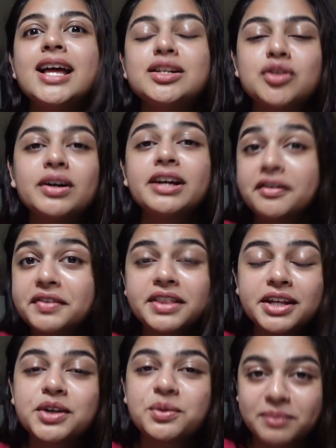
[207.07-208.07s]
Not
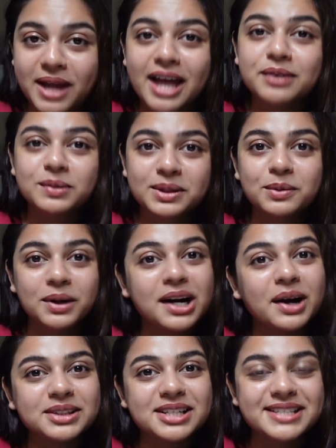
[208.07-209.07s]
everything you plan will work
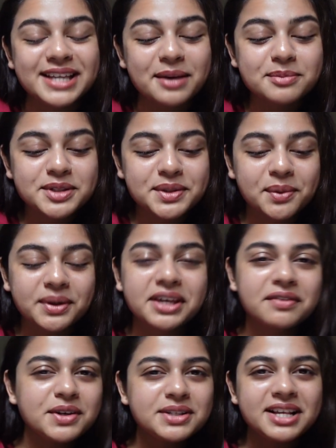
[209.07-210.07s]
out the same, so
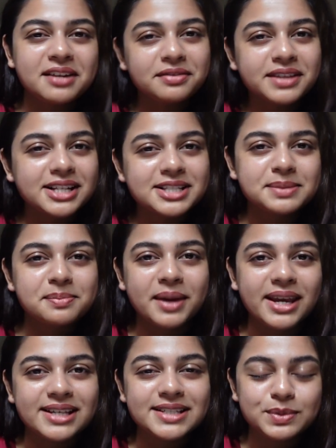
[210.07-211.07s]
give yourself that
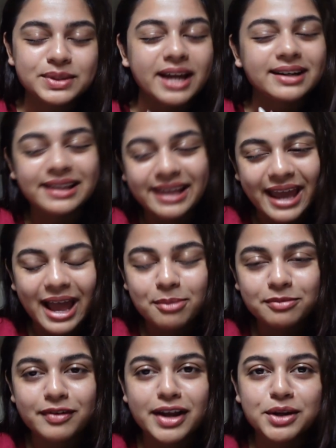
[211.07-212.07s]
space, that
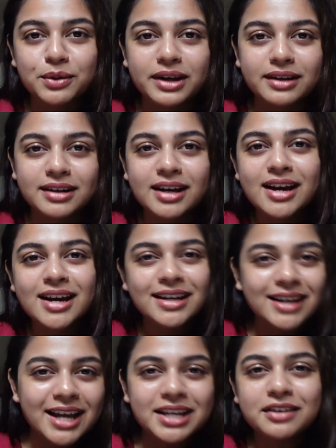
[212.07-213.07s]
gap where you can
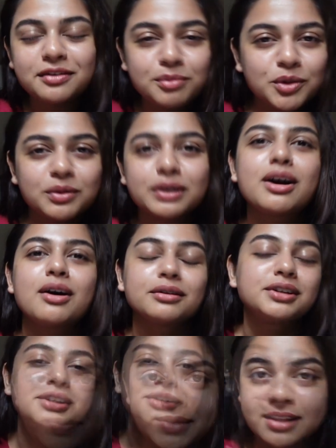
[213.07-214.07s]
kind of move
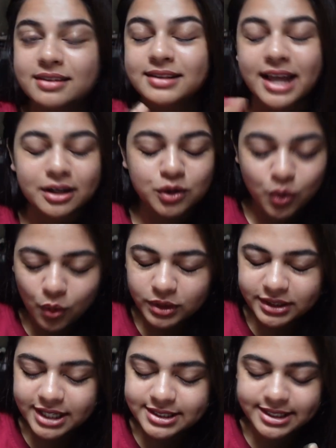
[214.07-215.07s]
around, you know. That
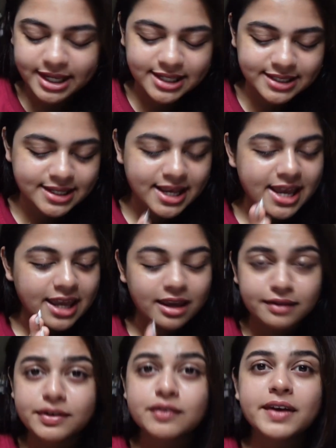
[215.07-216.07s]
quote that says,
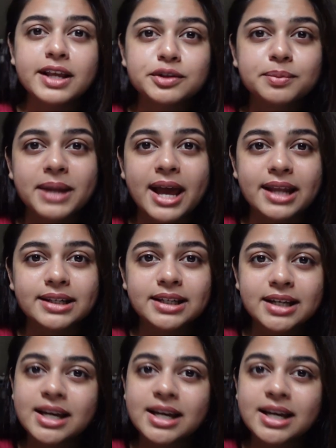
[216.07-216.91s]
if you fail to plan,